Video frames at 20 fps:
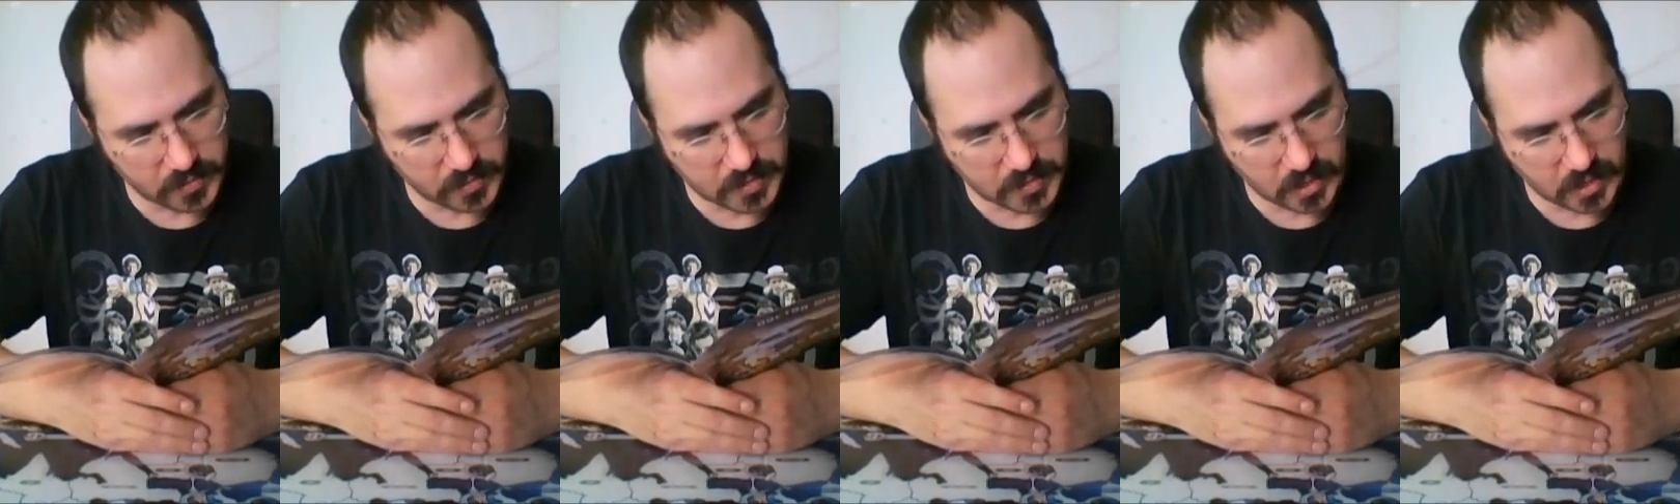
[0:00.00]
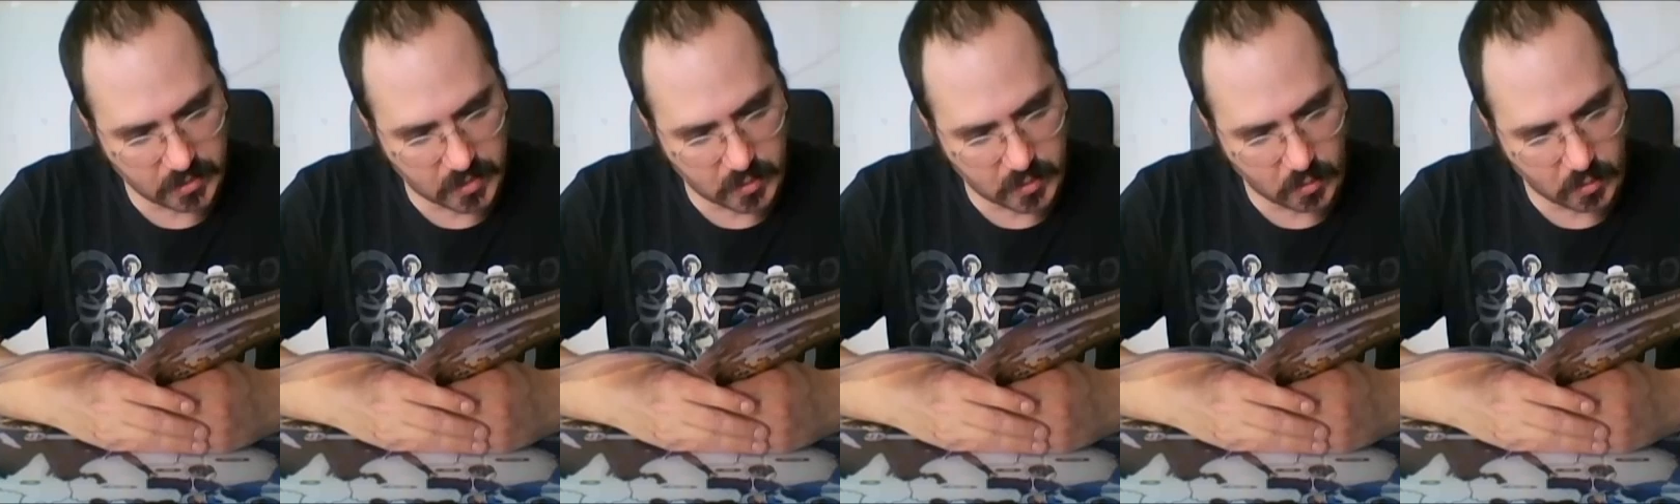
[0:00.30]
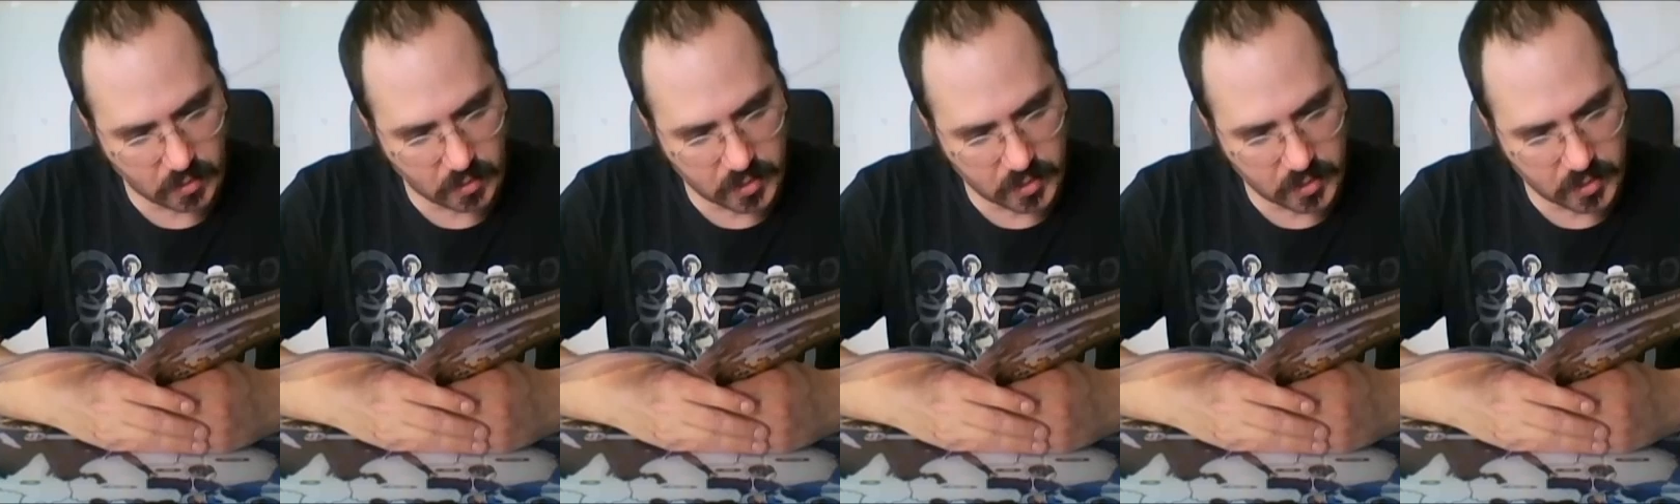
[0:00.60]

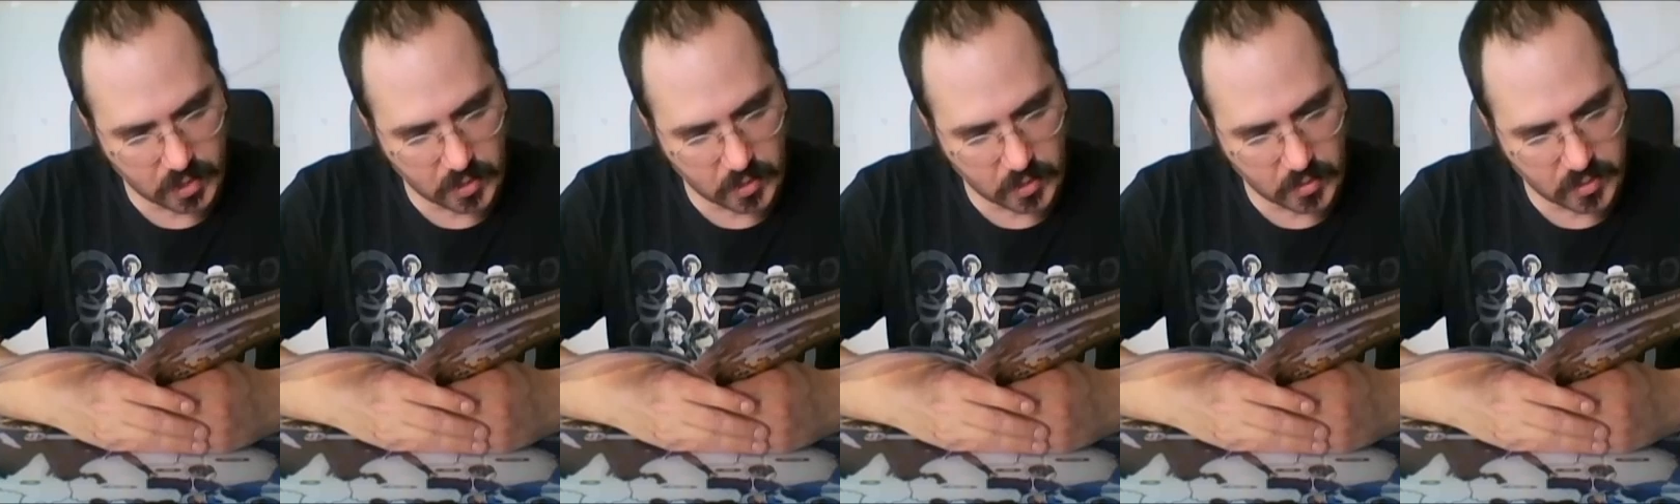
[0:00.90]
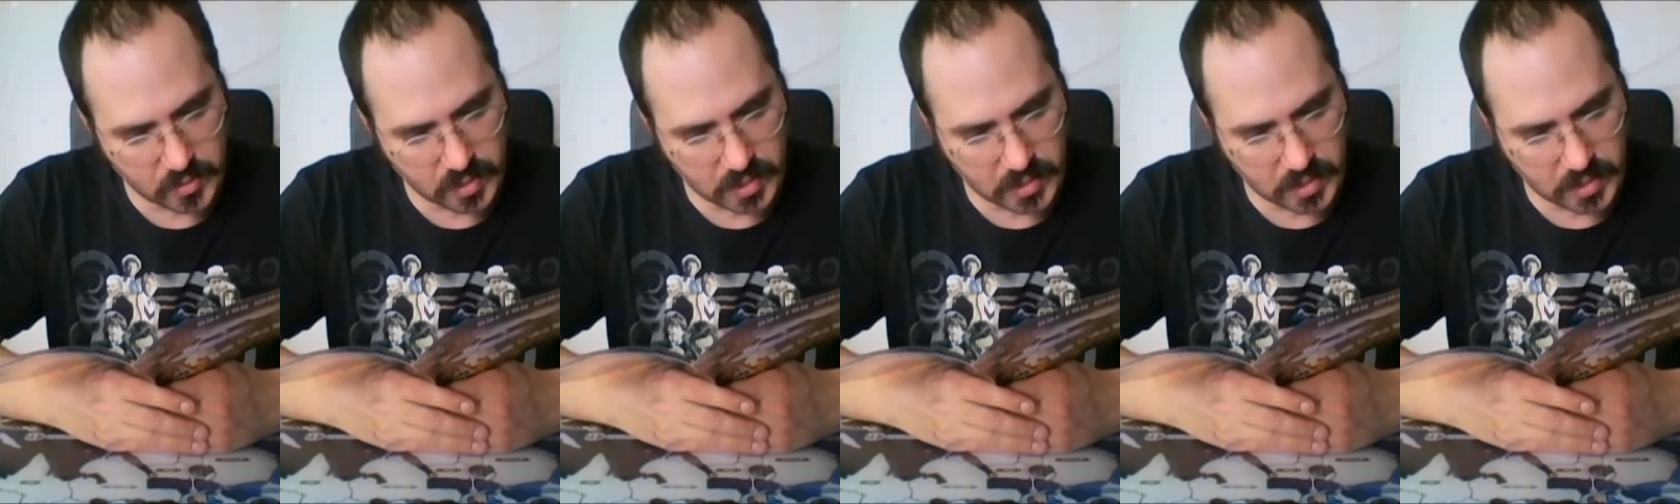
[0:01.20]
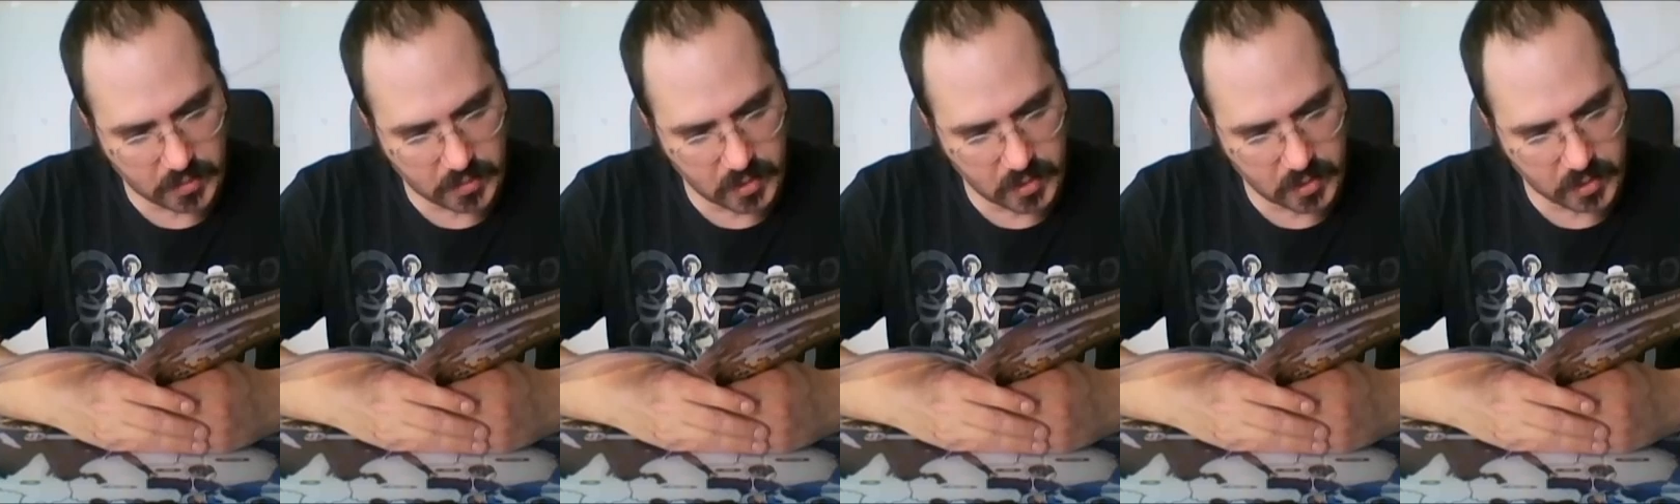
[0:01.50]
territory shows an
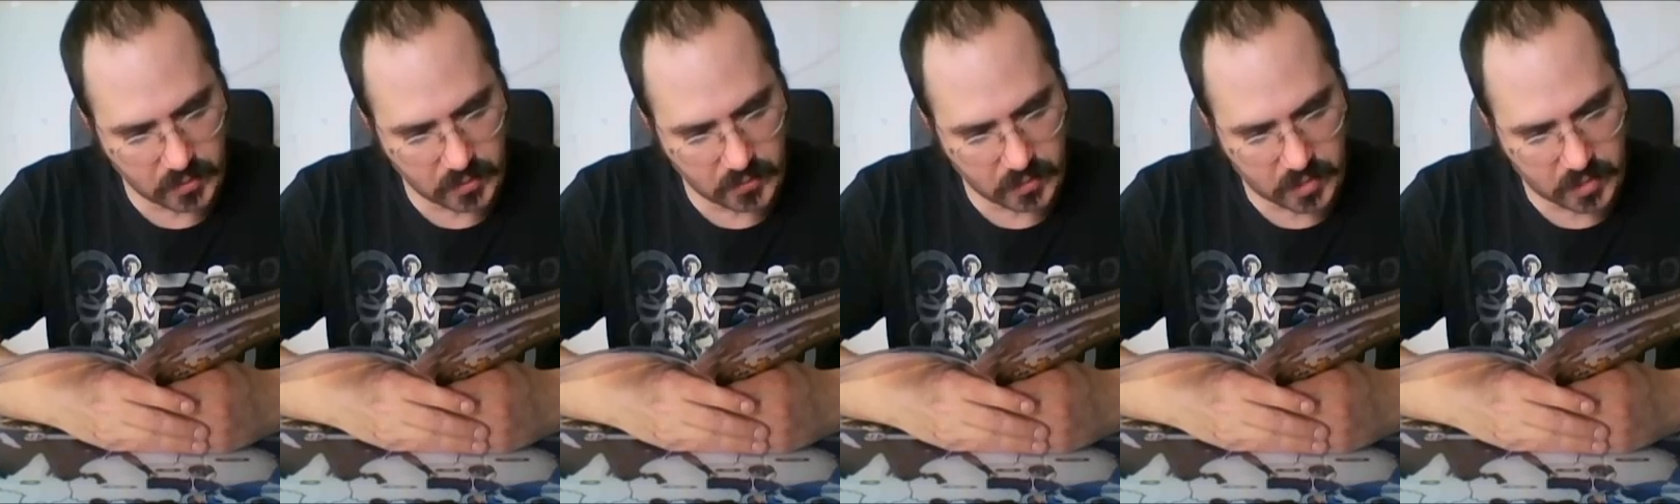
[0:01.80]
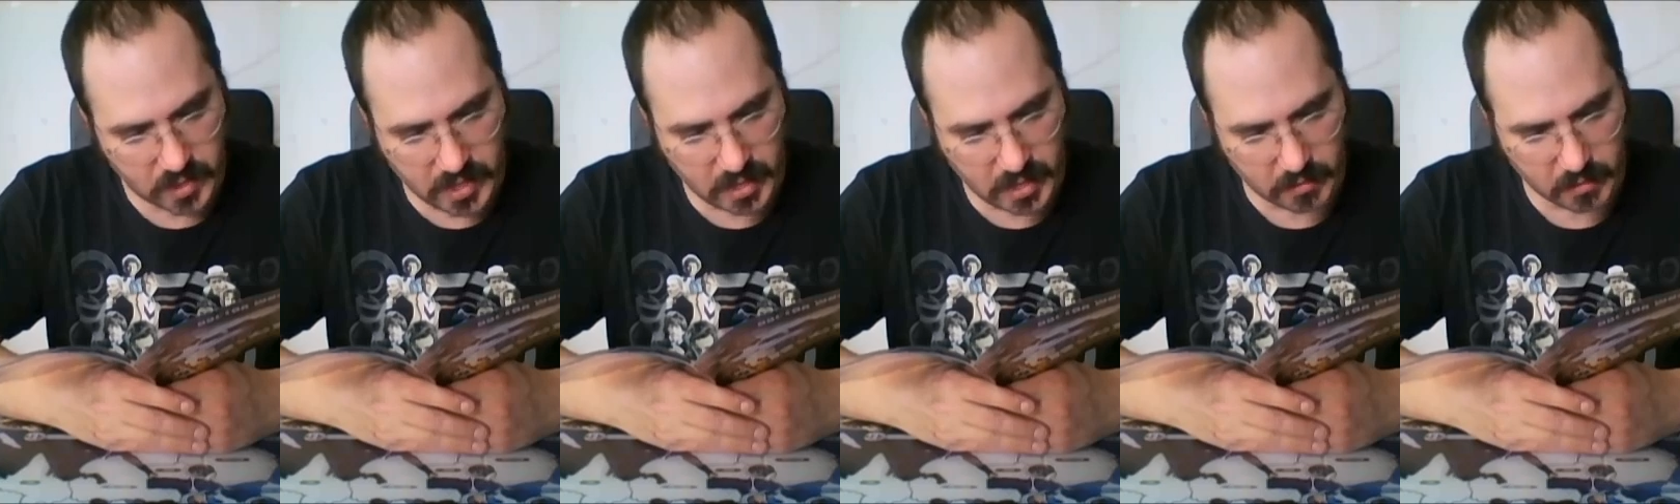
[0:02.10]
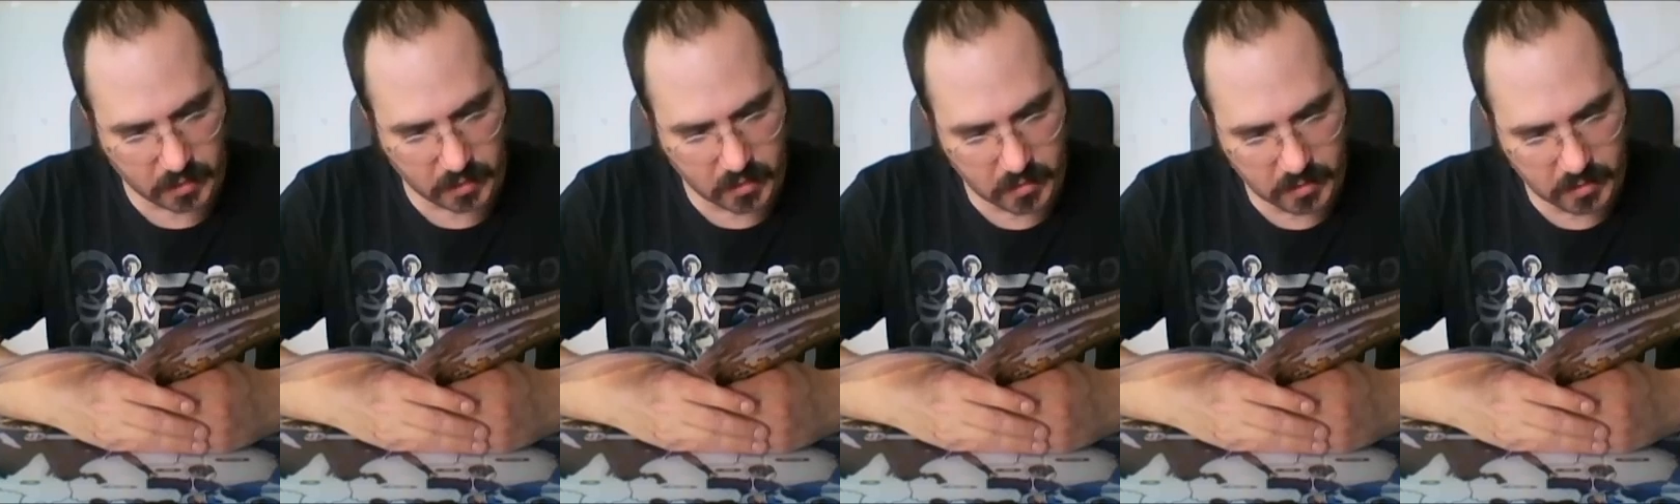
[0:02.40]
image of
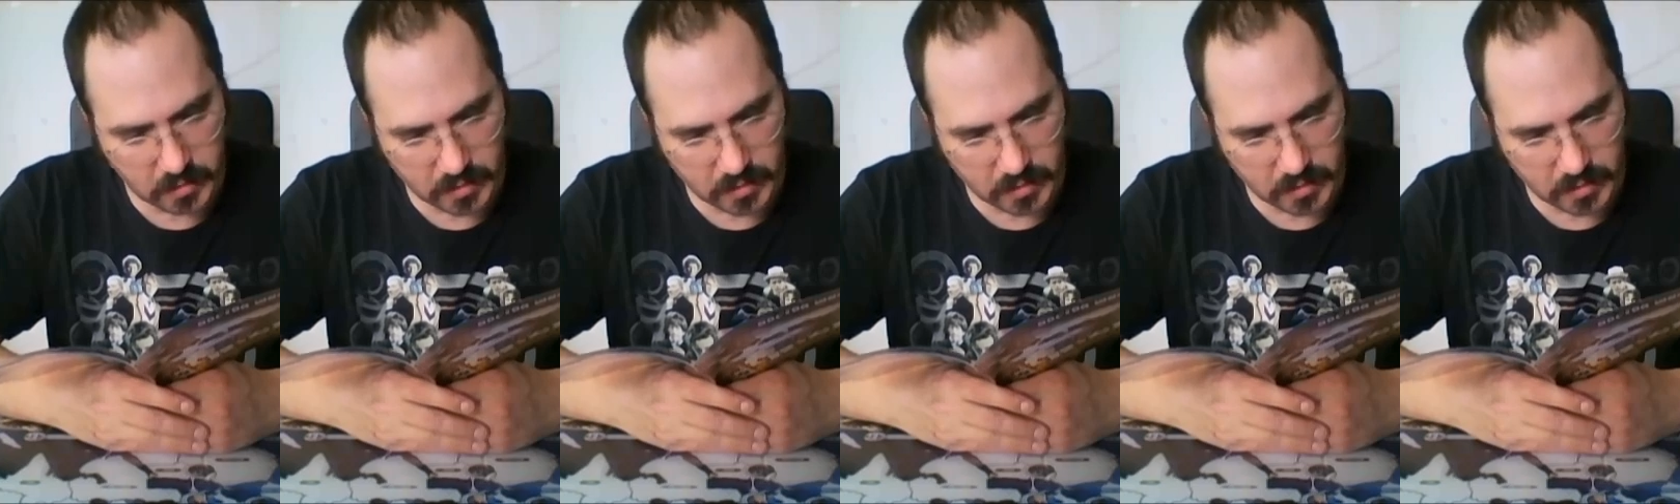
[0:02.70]
Clara,